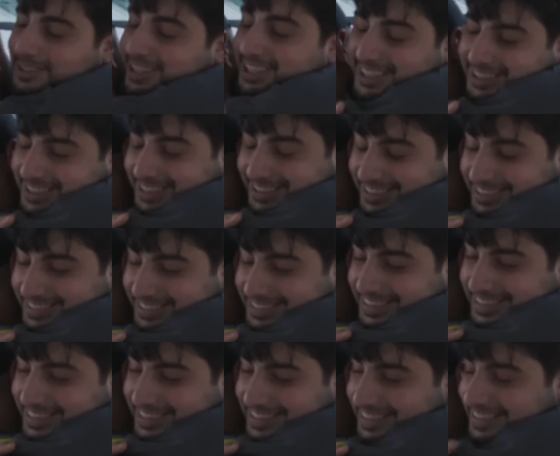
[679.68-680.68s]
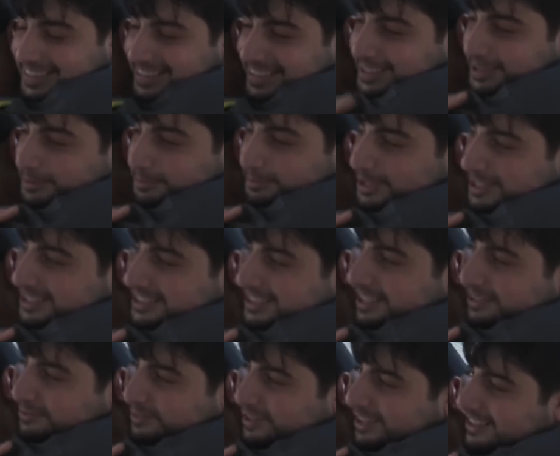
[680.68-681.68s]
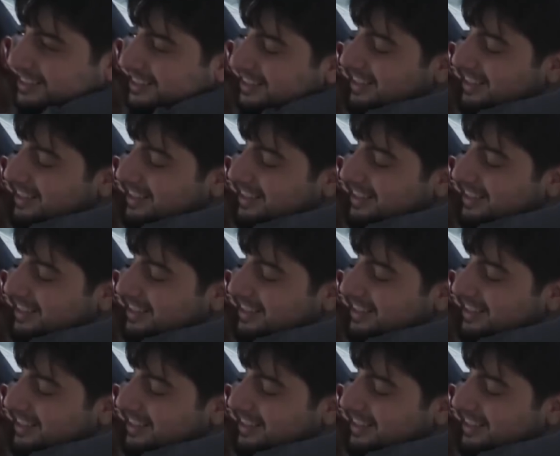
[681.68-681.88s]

man. All right. What do you about